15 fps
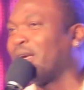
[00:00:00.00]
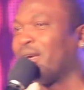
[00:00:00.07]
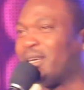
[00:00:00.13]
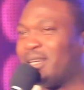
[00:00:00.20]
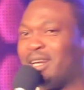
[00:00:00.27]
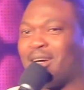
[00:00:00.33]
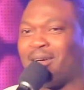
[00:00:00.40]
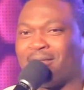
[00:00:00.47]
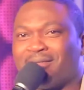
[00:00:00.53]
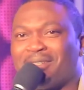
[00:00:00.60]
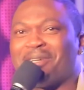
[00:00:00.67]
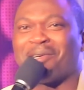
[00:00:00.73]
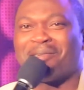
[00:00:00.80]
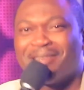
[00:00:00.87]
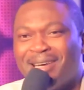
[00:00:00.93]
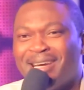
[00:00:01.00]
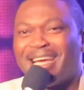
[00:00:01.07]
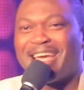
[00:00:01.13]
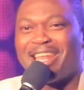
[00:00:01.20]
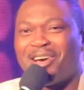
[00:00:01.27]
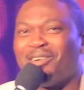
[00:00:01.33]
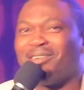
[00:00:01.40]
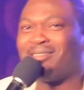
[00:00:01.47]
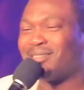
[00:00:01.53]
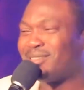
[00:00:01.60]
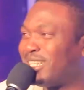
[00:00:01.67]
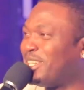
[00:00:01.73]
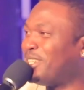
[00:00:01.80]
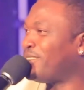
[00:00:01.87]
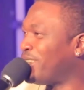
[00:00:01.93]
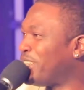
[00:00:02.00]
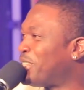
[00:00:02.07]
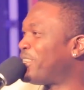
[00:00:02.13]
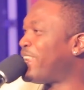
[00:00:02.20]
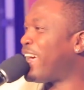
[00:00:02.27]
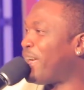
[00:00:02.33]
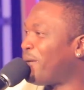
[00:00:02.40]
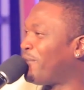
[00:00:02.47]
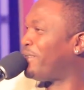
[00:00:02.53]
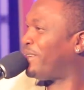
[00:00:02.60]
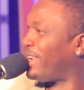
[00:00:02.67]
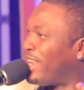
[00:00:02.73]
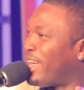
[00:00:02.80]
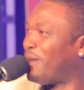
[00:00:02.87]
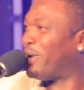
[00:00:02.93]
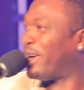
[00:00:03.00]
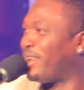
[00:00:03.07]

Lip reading: Yeah, it's there, you know,